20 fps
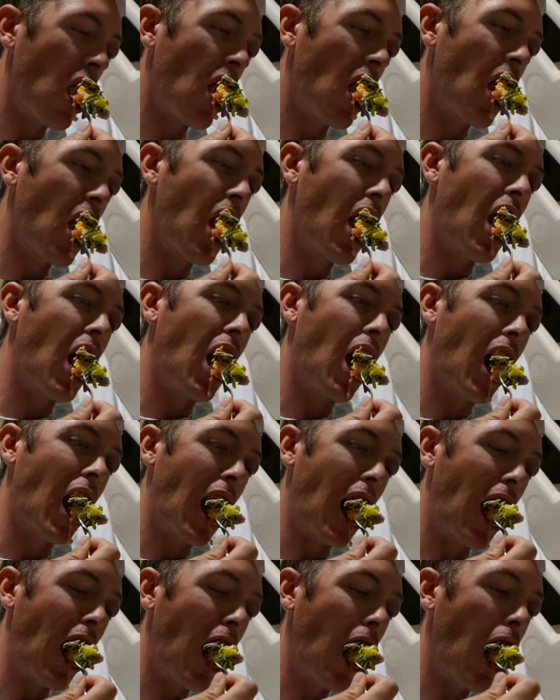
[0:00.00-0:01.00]
Don't you
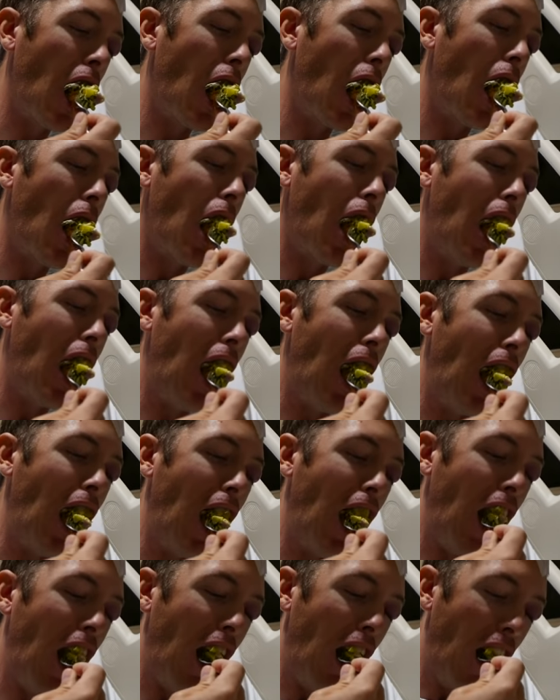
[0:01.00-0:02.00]
get small
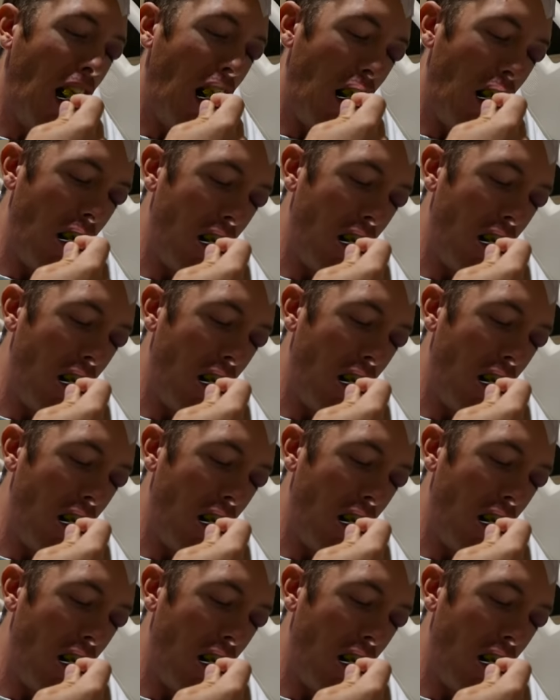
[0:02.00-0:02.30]
bites?